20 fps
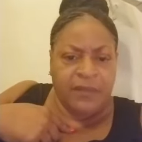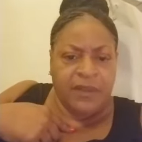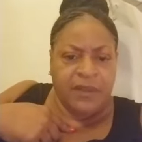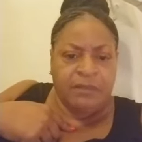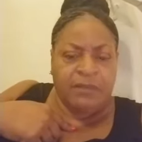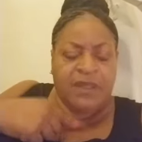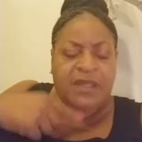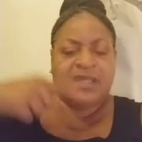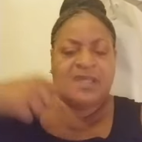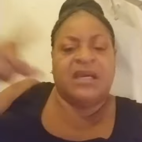
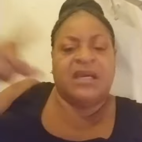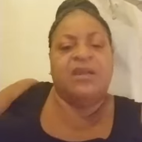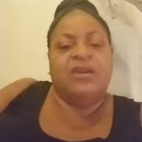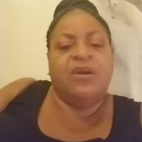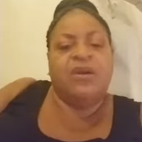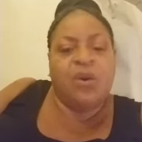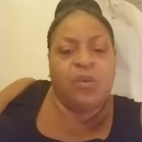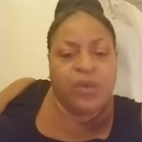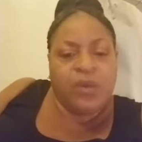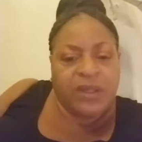because I
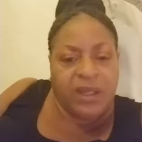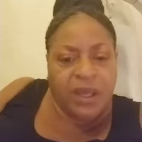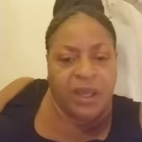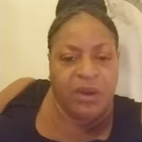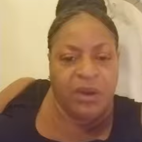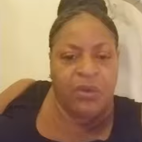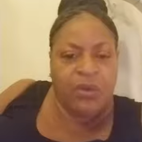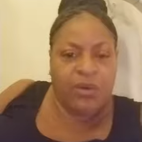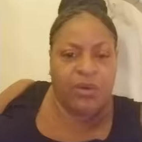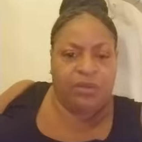know what they're
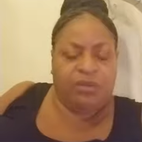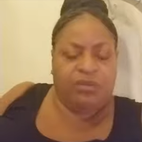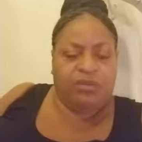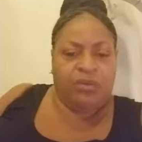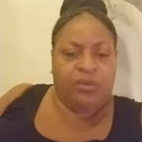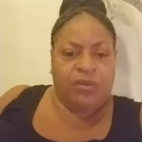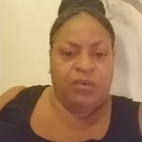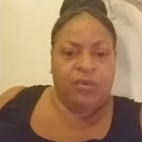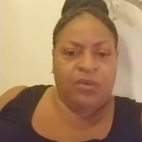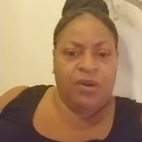going
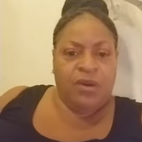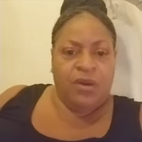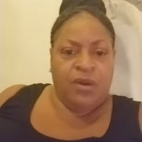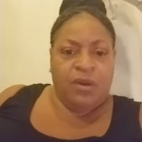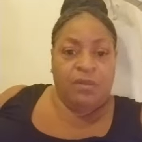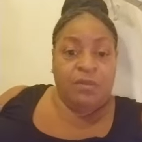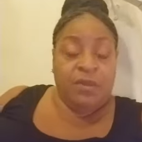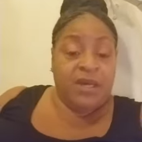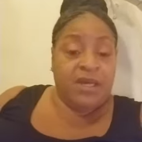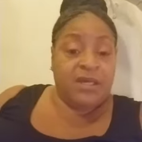through
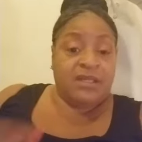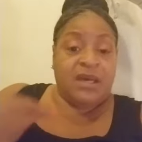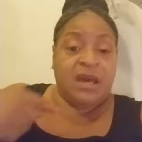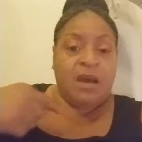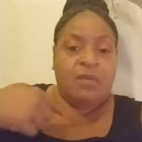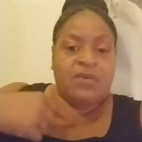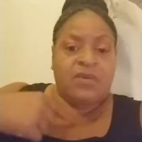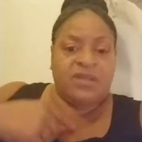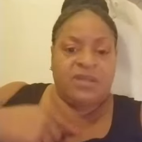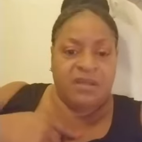because I
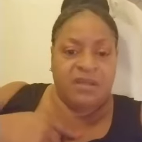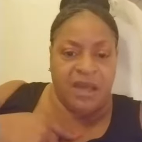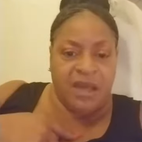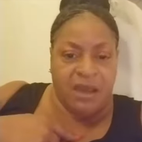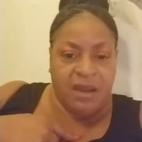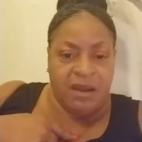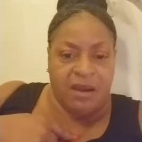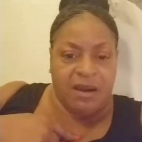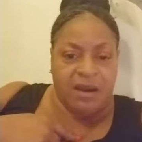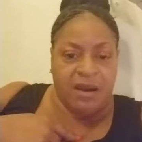was
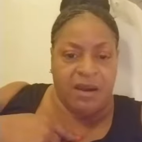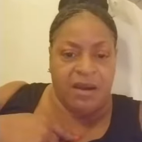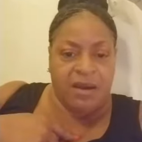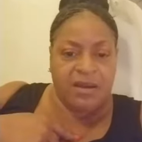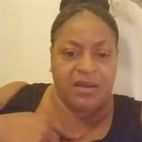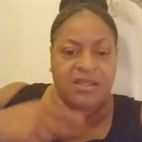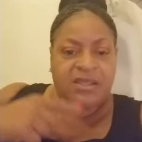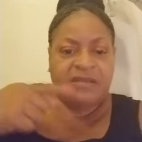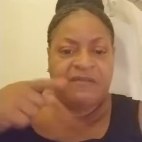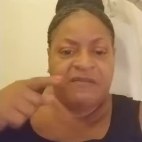there.
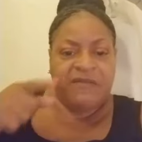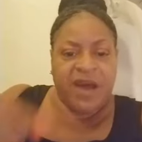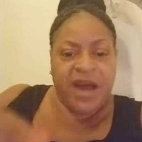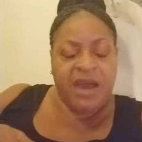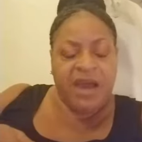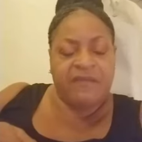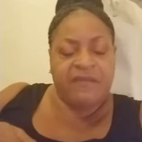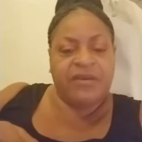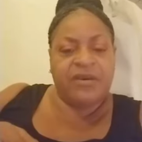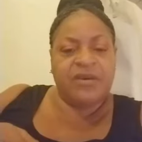
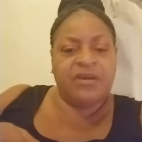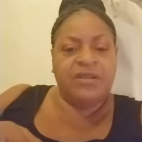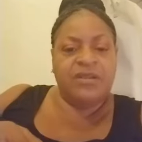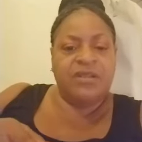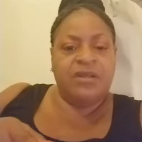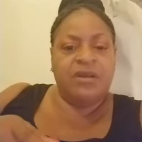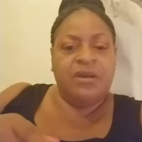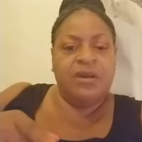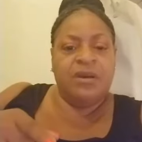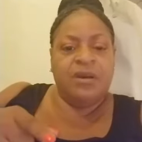Survivors,
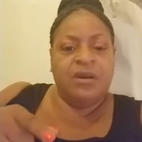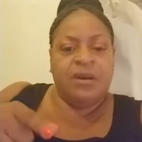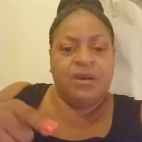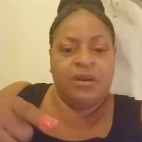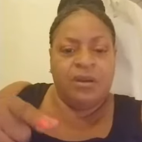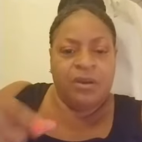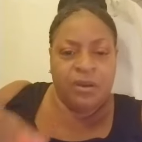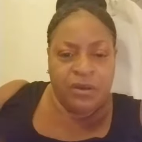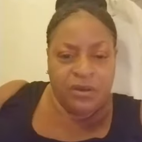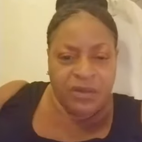
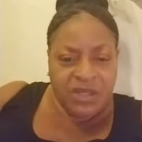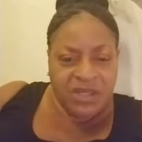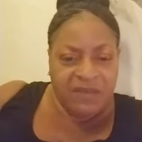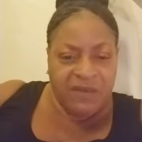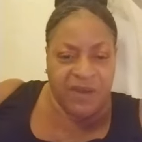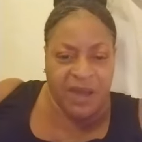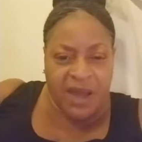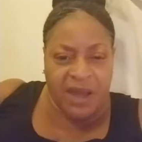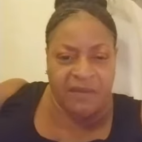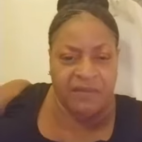no
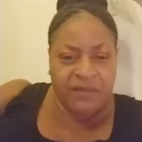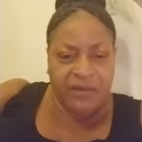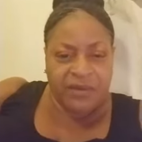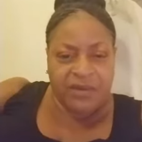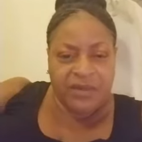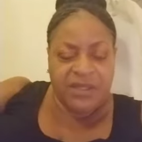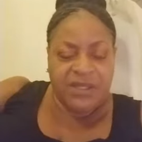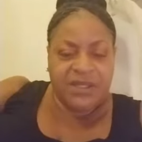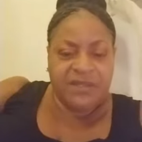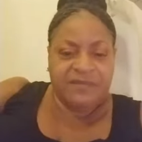
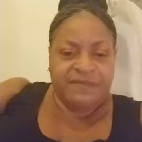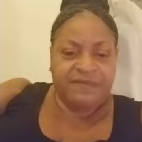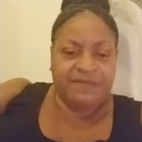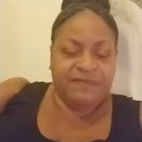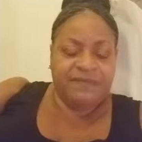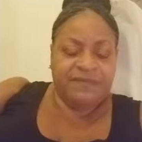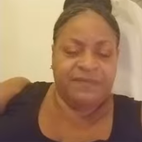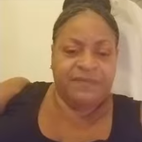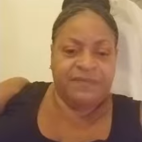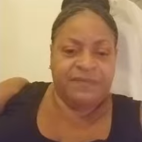survivors.
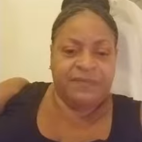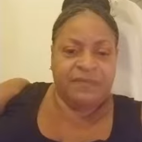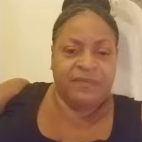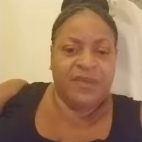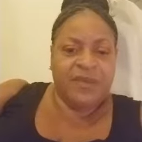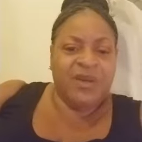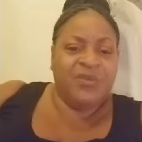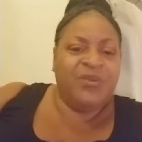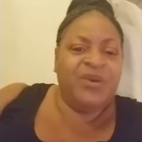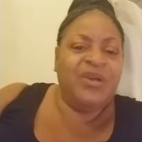
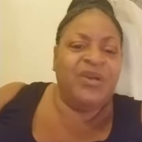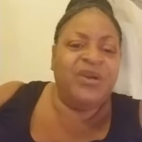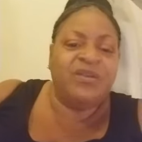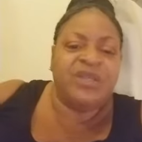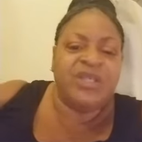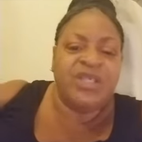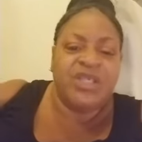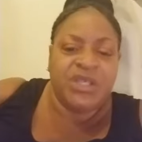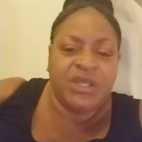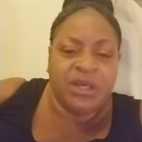We know the
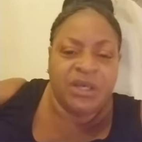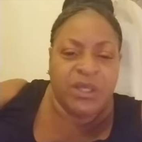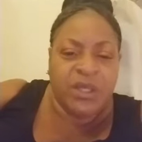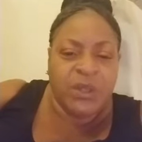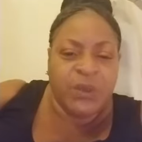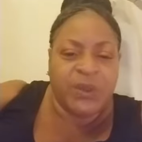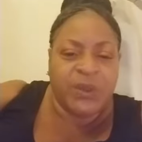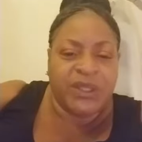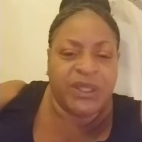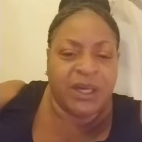
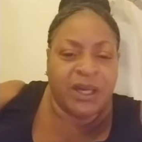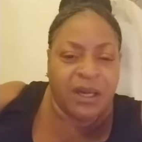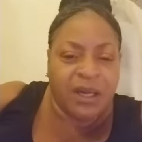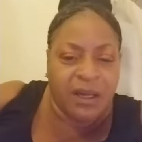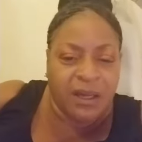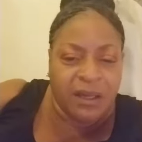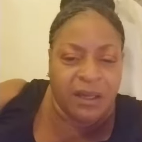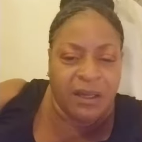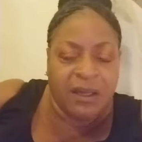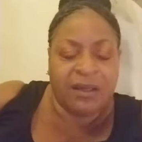genuine
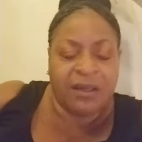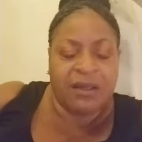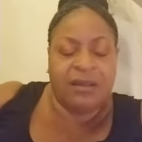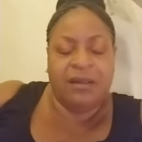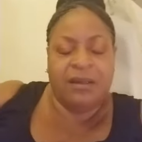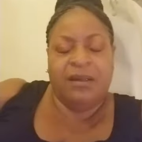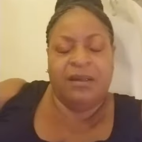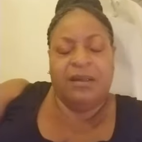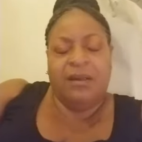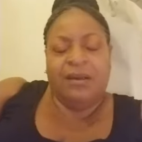hug.
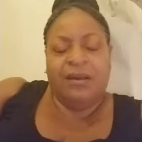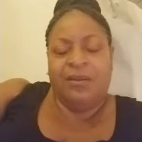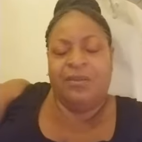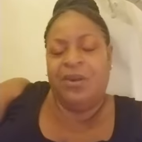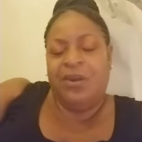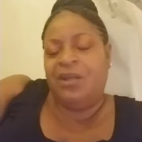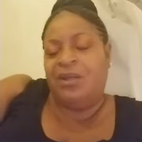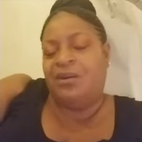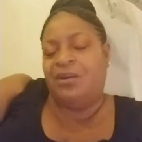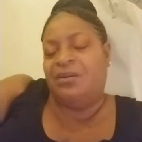
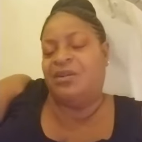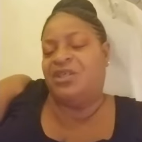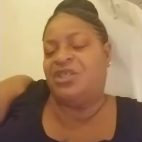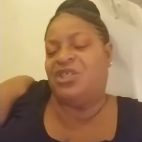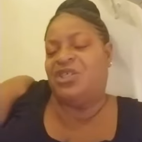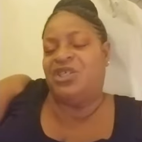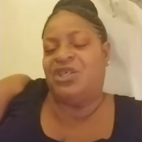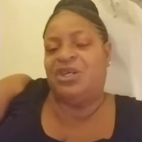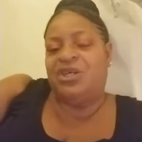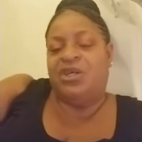We know the
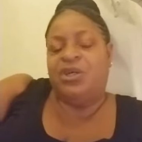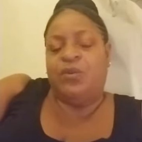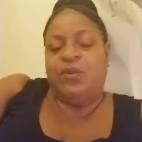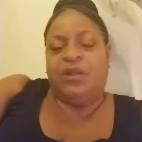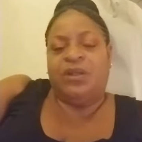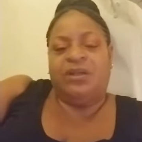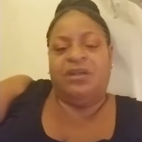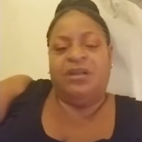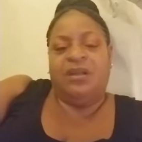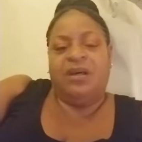
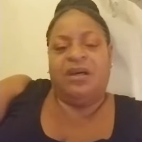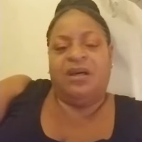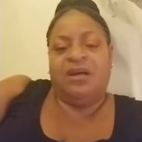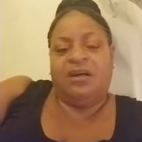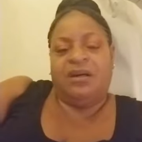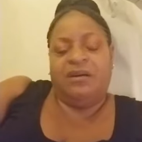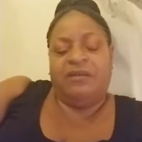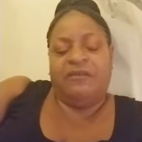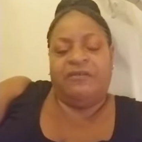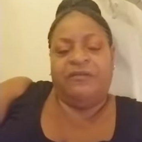genuine
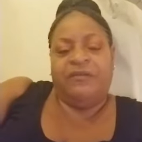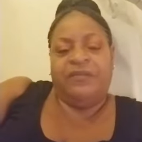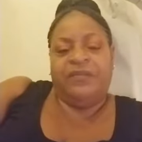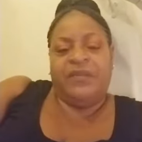love.